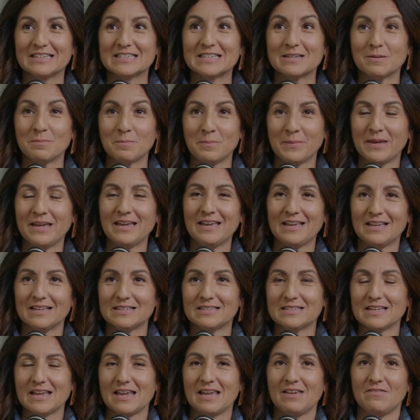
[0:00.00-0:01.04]
to me
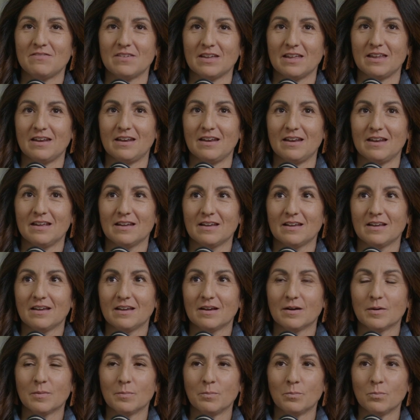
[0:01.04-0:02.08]
is even
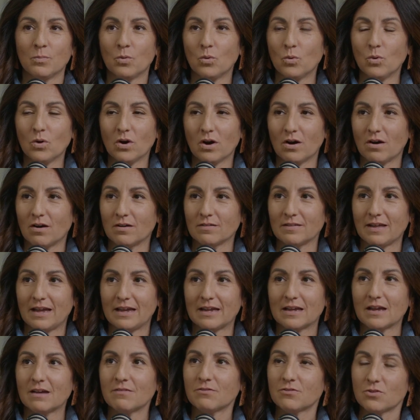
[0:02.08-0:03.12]
more
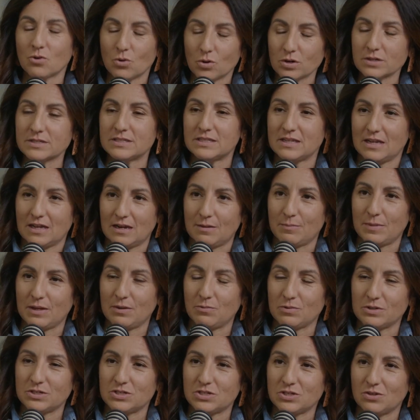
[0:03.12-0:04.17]
like, of course the enemy
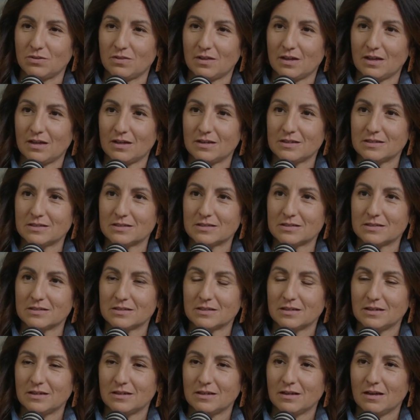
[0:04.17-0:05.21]
would do this. Yeah.
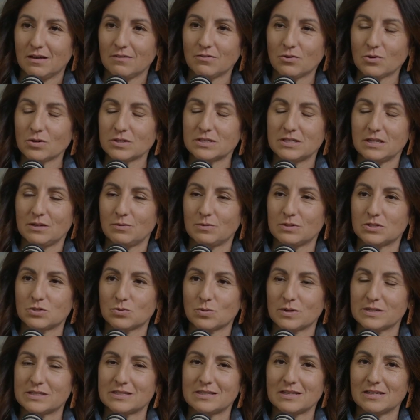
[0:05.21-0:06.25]
Of course he would
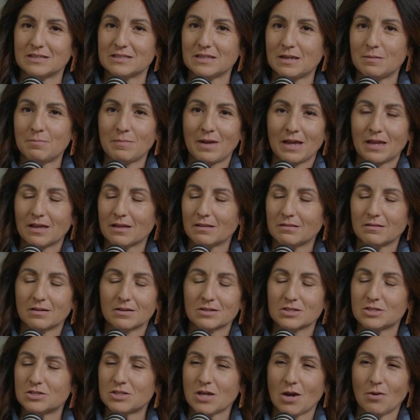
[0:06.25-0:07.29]
twist this and make it look
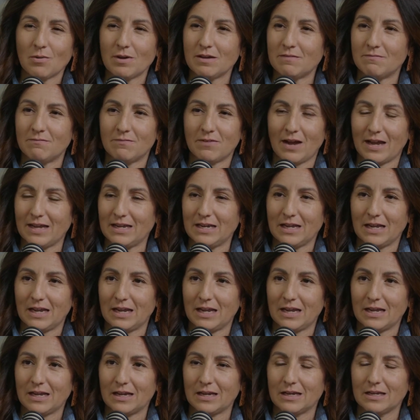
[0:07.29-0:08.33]
so
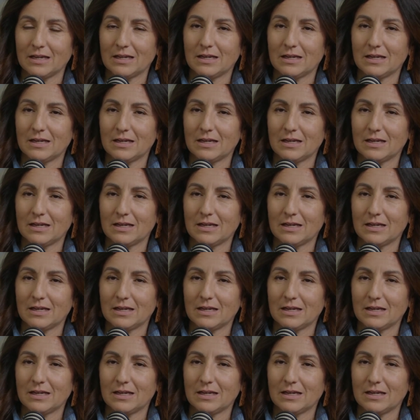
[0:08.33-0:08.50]
inviting.